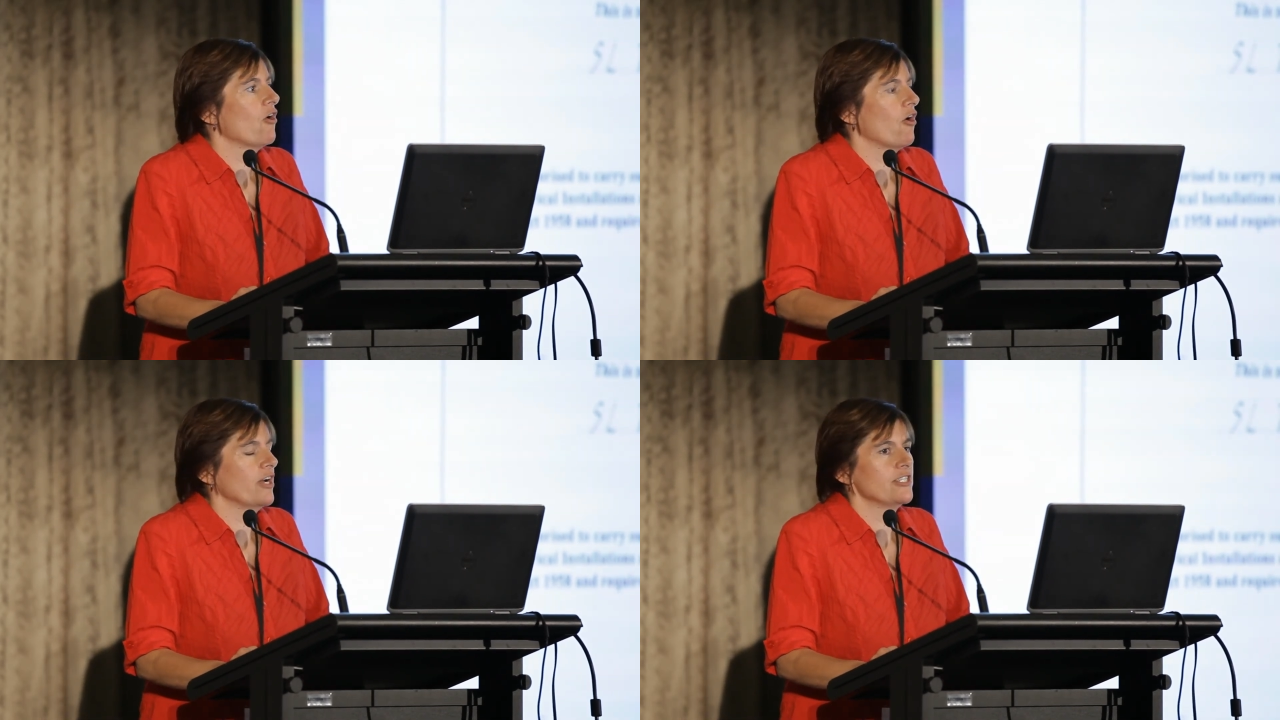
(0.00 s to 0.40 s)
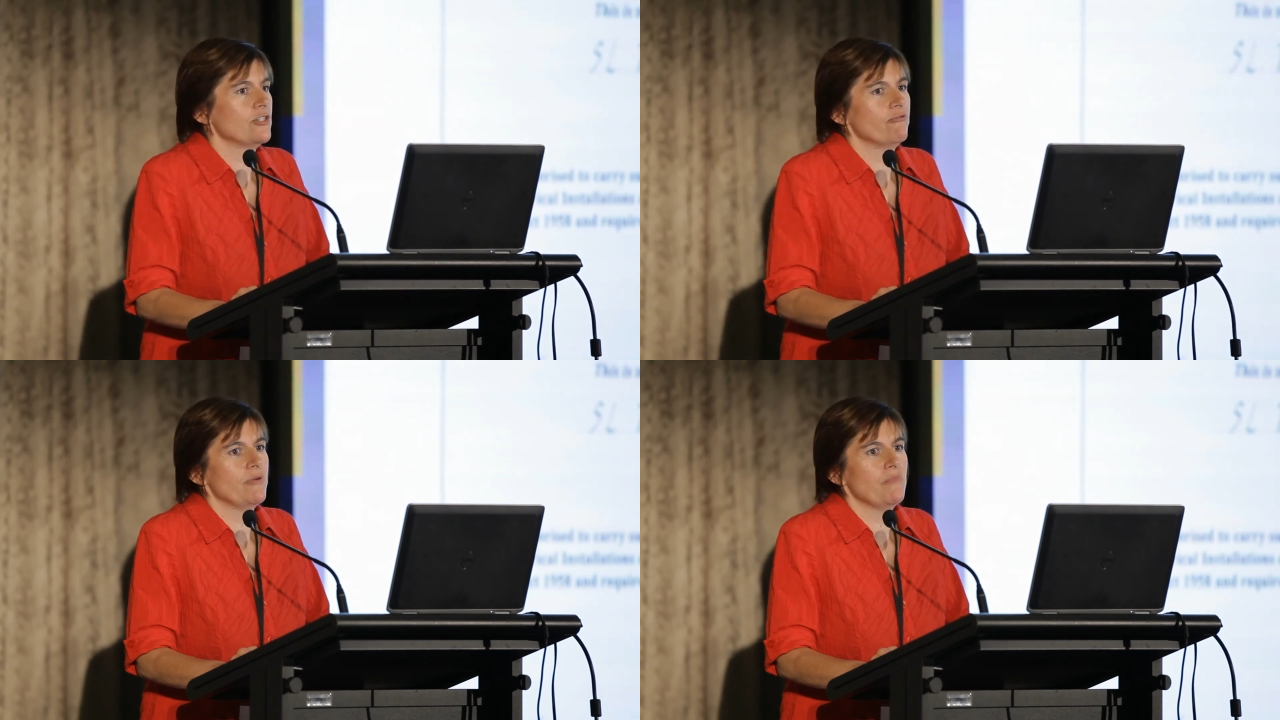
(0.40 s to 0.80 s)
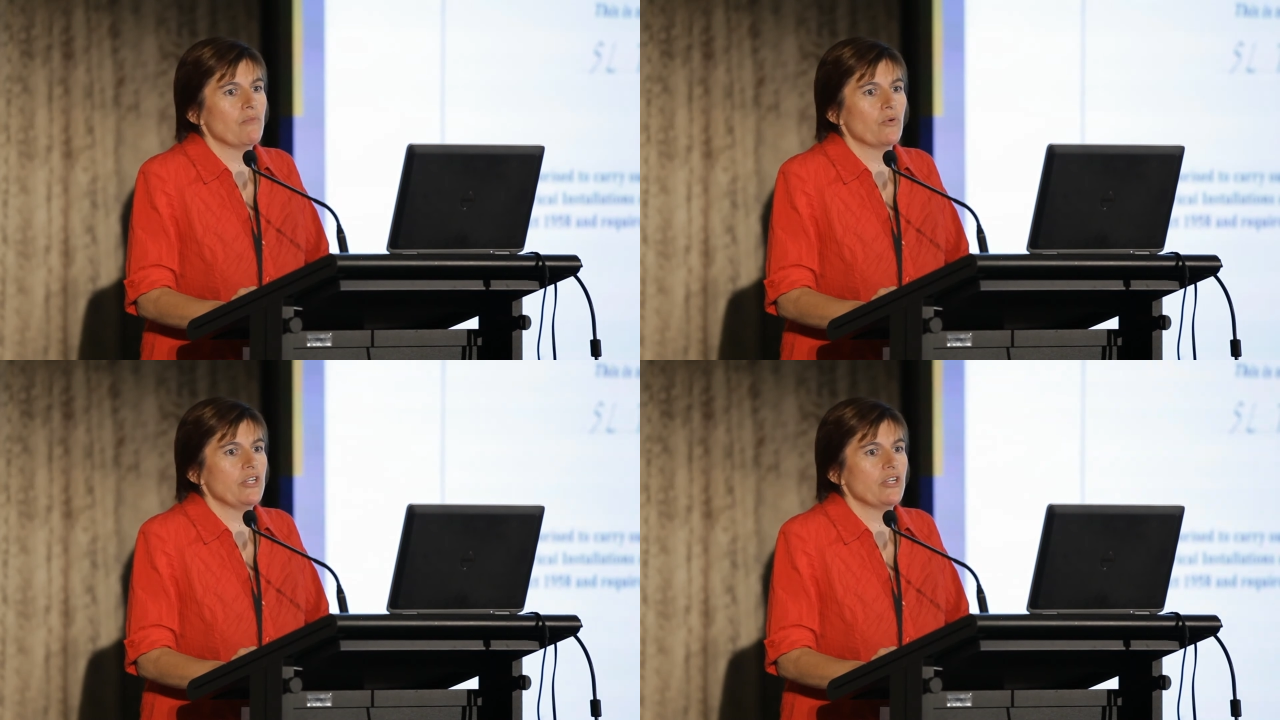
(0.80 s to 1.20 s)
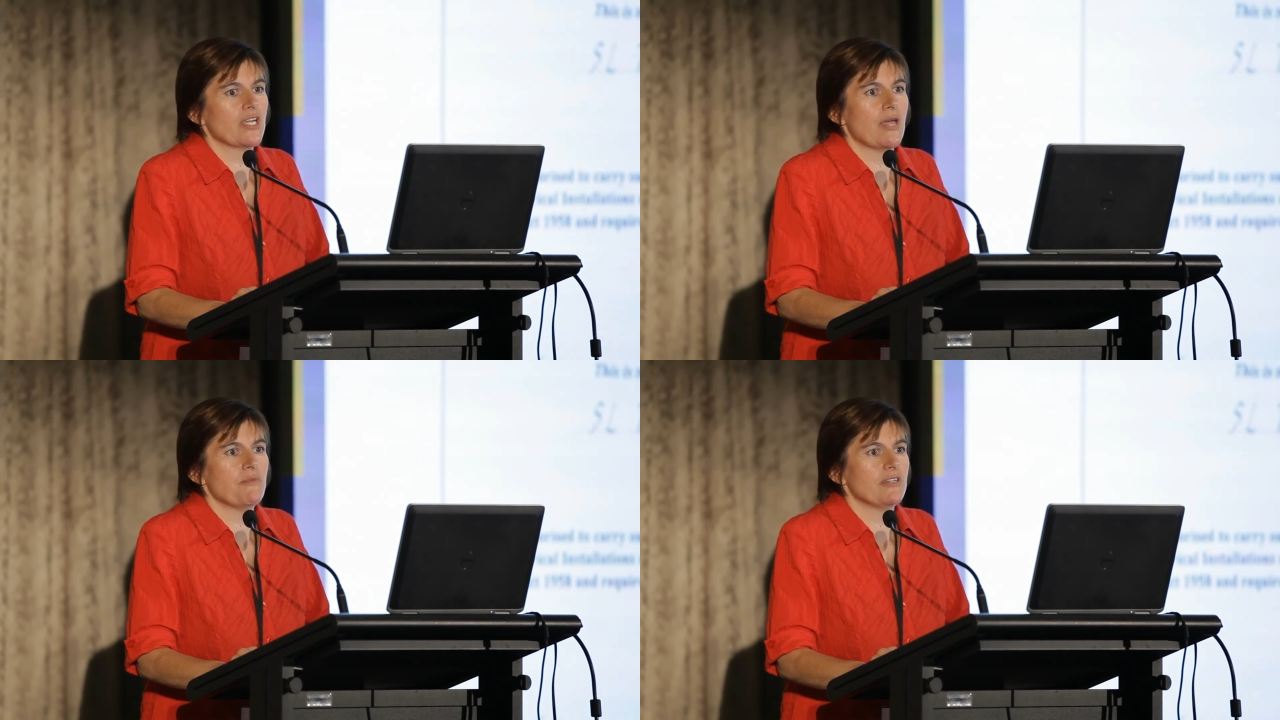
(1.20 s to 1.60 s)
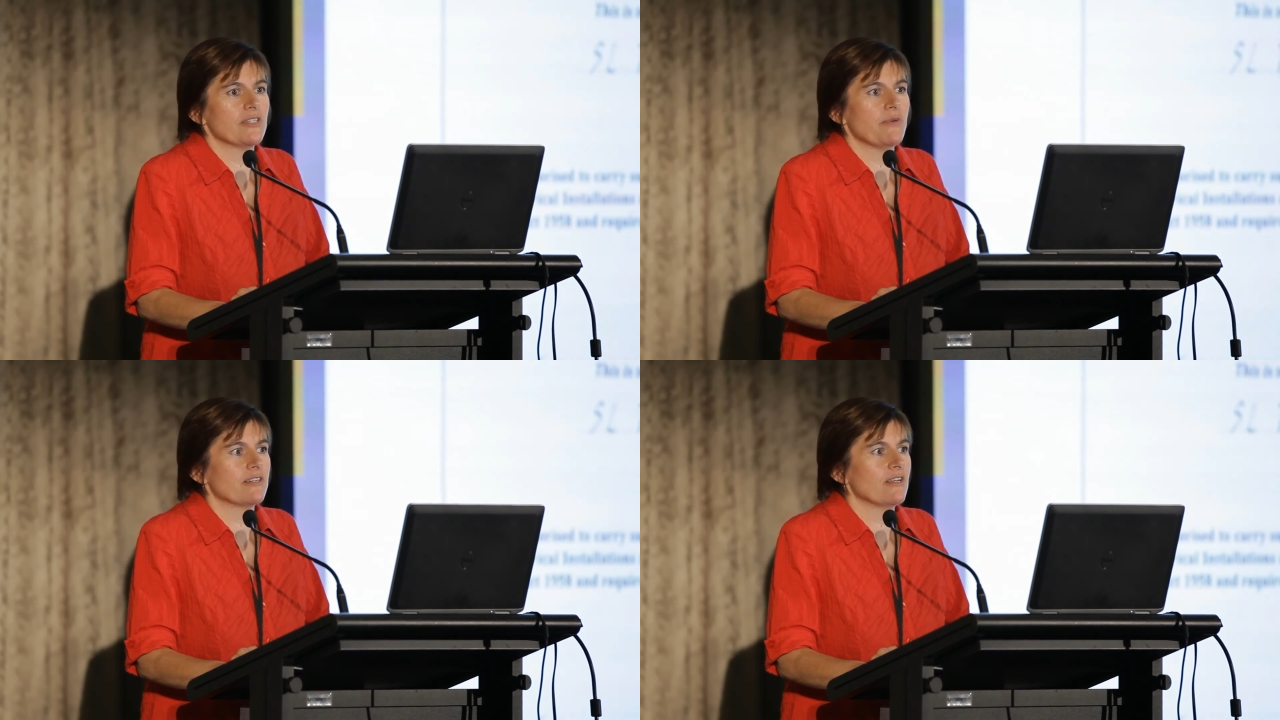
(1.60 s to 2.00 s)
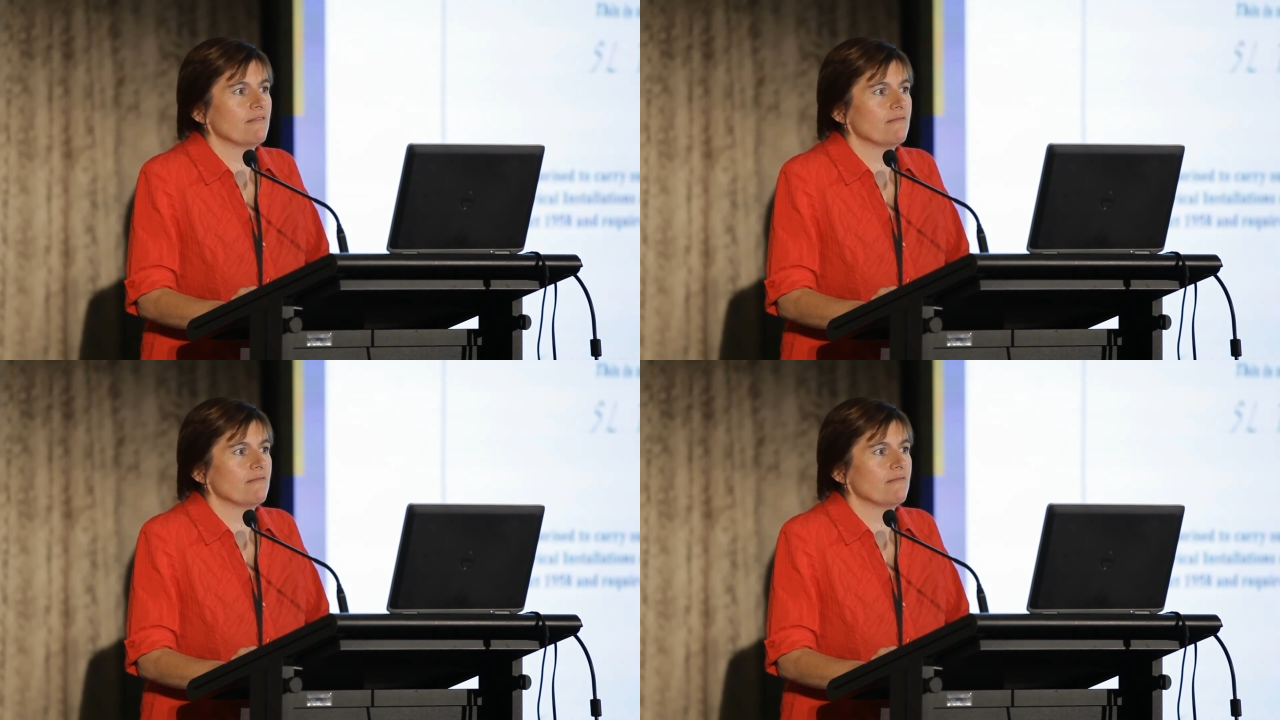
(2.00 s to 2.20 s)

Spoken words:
"I still remember when you came an inspector."